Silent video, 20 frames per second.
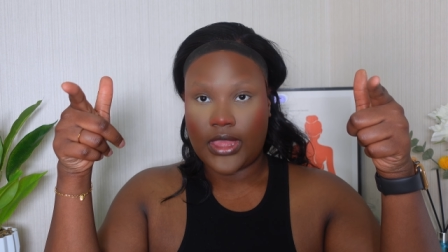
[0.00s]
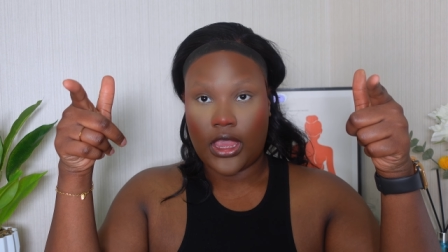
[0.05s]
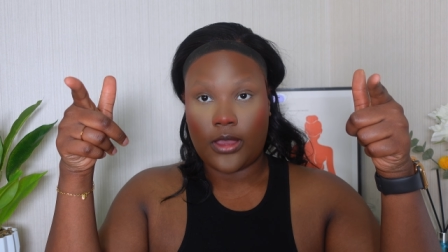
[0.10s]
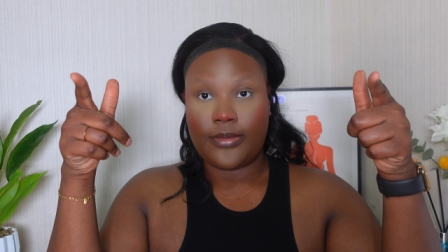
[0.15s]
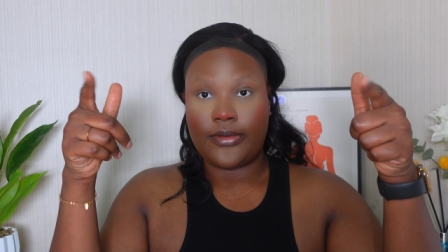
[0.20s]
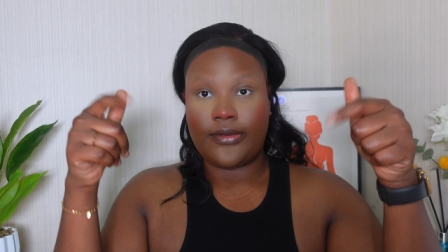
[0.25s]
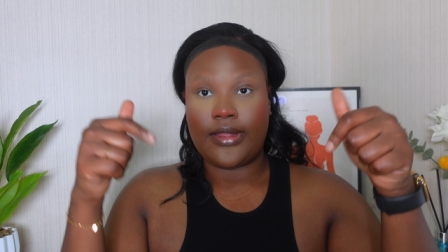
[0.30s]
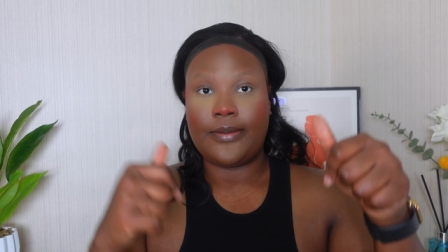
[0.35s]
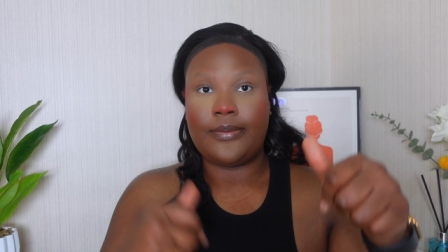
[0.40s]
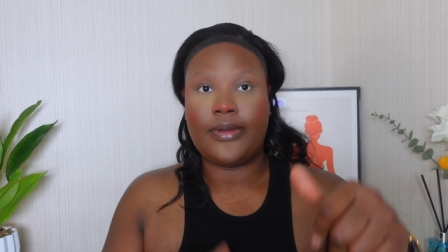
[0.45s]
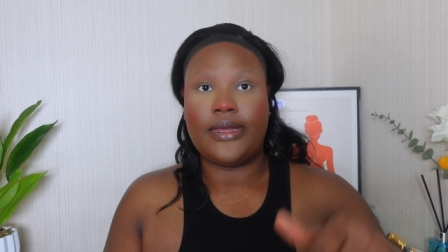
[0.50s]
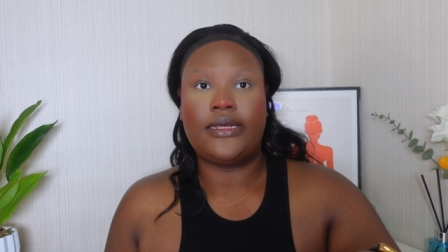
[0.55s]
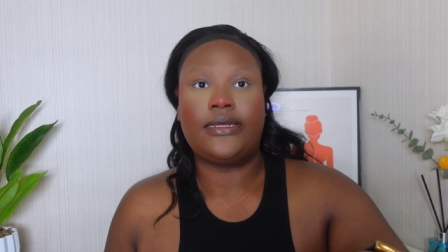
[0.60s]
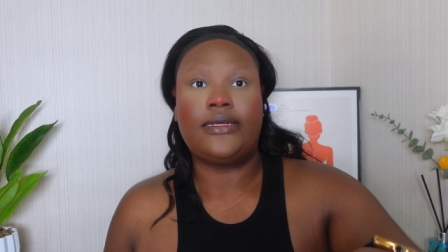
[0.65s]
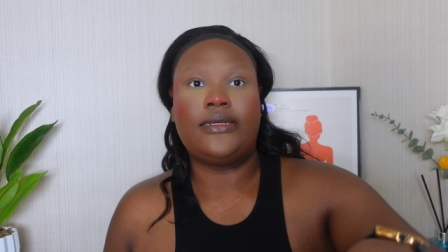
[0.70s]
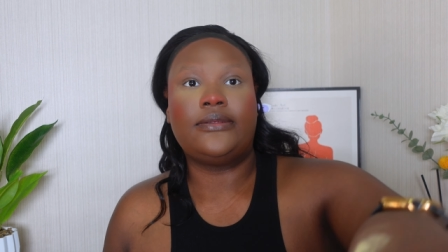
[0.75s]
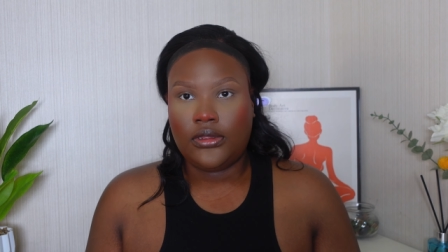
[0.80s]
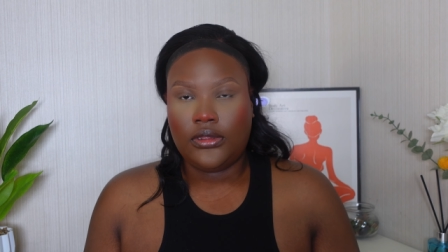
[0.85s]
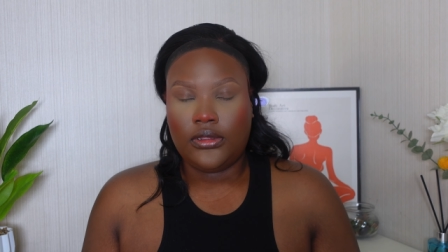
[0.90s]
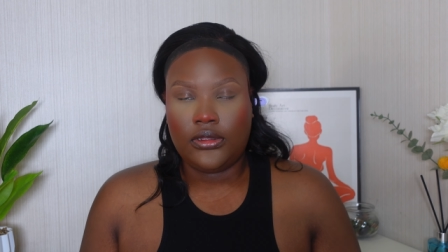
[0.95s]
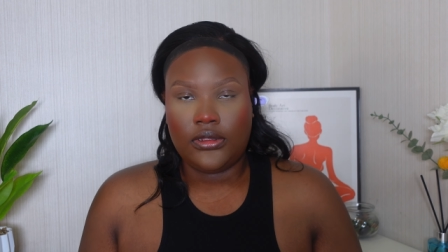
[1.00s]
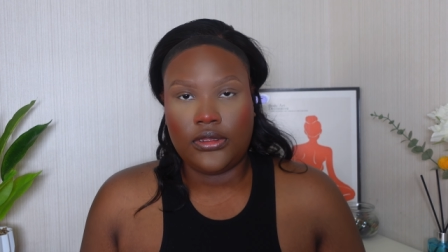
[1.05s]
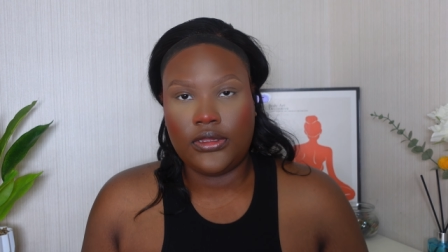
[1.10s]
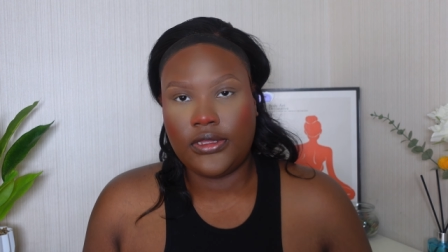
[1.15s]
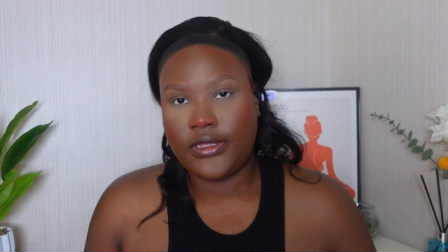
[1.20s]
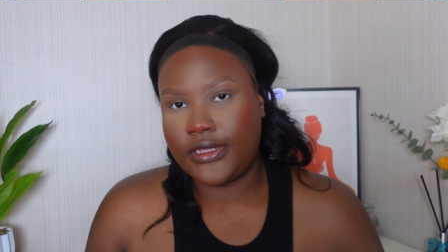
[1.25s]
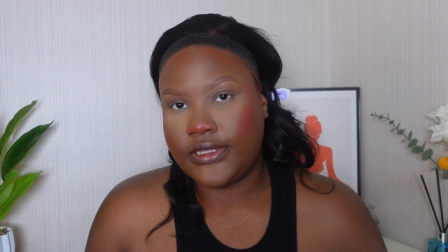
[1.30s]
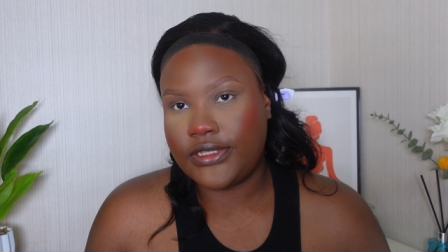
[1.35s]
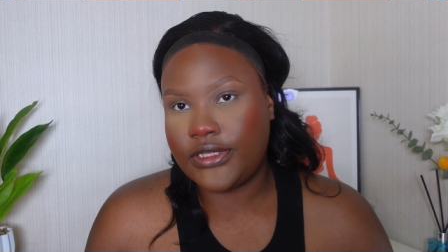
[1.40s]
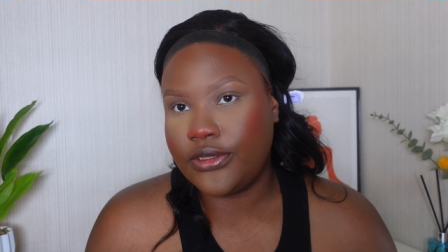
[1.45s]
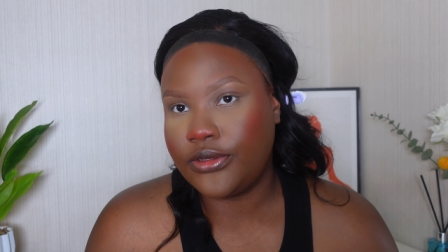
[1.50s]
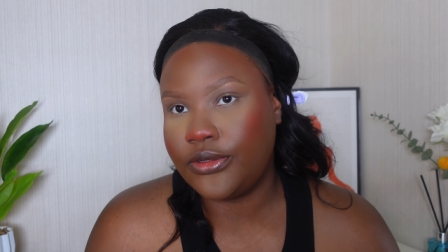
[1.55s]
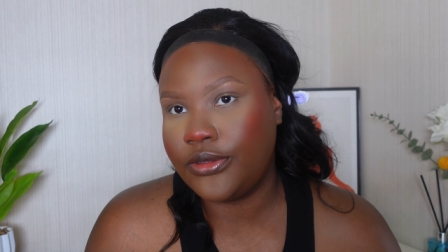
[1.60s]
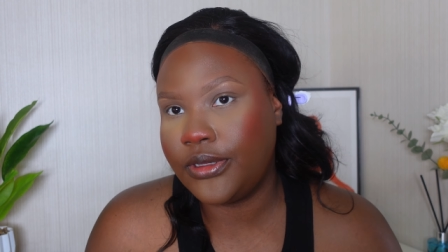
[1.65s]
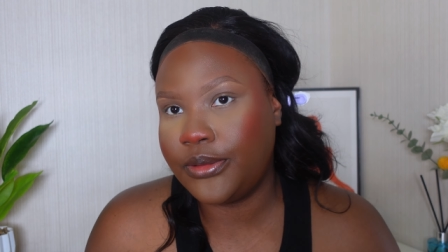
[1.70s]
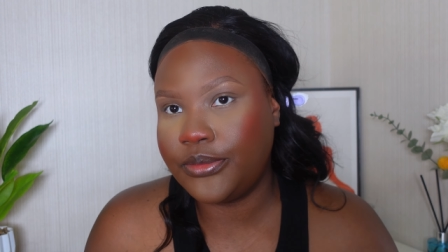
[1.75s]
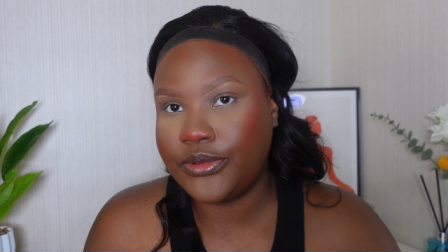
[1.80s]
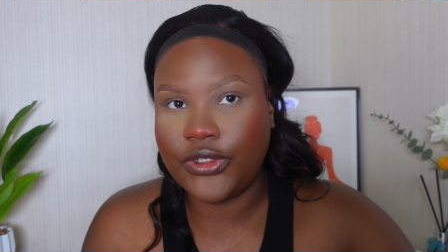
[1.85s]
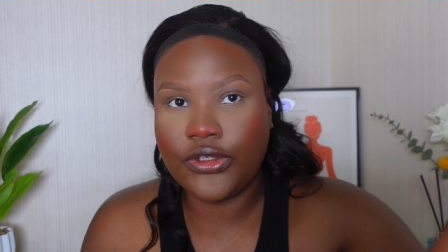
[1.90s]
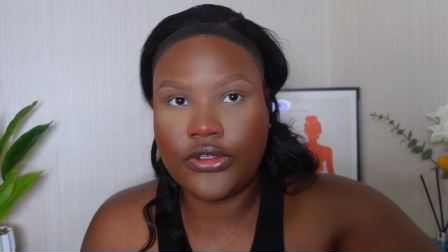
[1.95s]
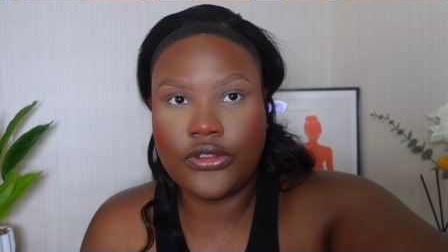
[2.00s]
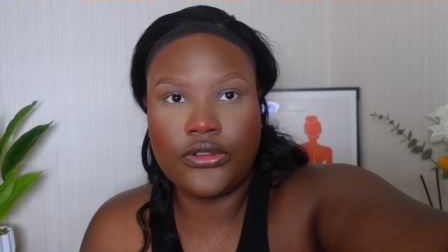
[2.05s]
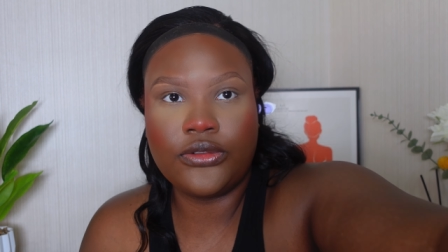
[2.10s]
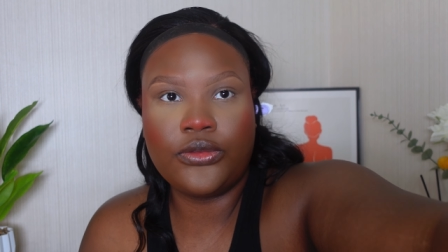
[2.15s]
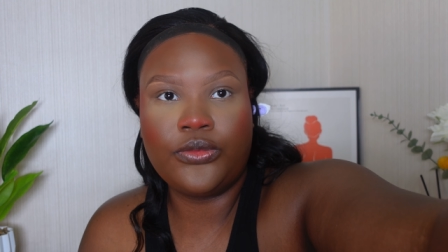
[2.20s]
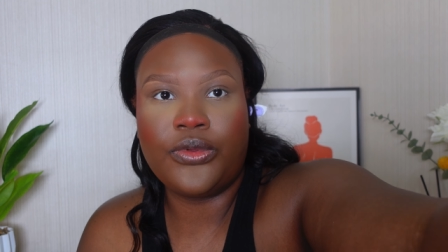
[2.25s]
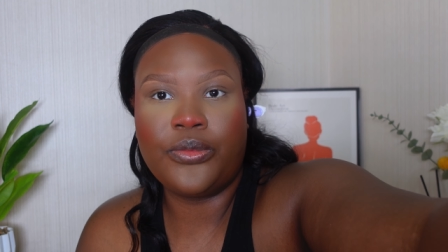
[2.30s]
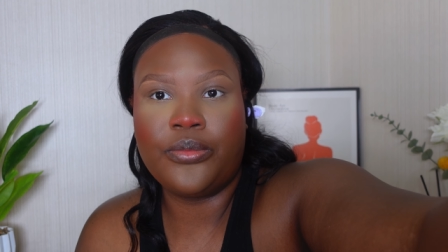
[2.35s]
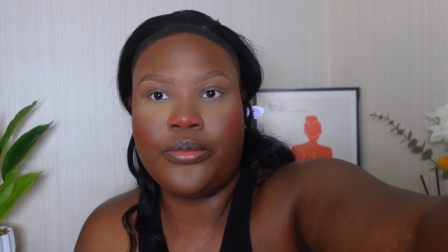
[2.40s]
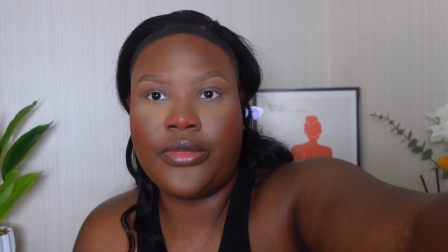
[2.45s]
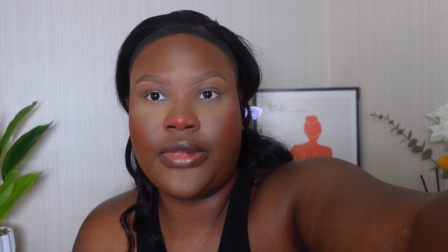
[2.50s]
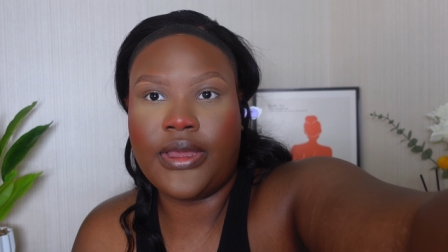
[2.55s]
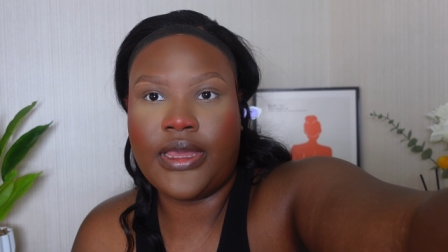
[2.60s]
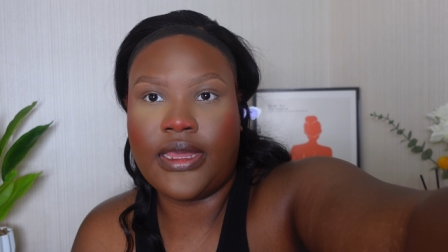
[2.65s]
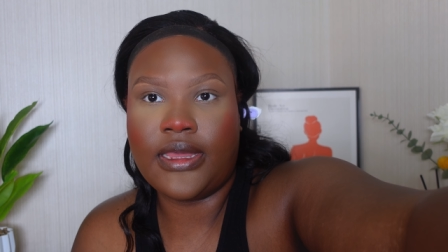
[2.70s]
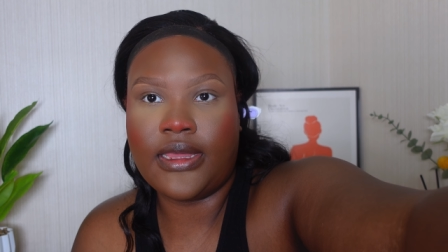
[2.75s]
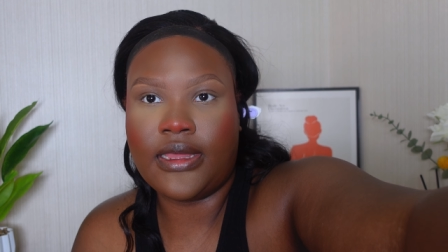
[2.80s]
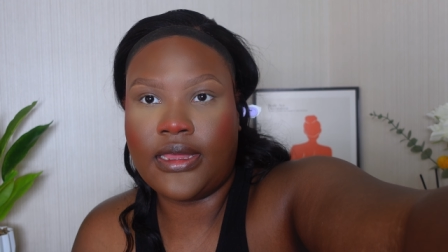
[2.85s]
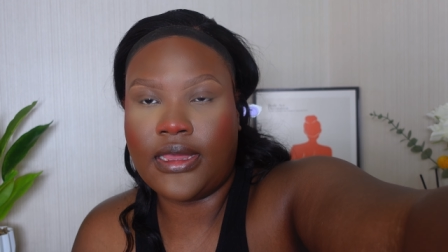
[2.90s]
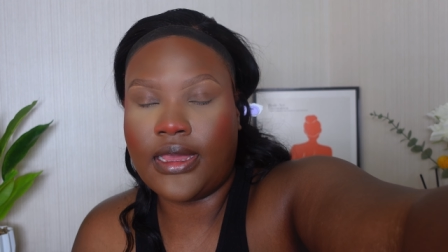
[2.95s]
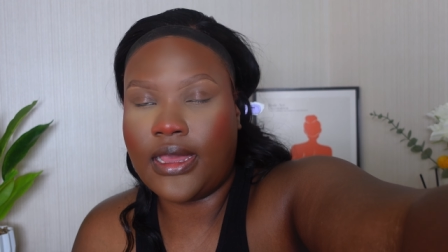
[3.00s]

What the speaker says: I'll be right back. Okay, so I'm done with my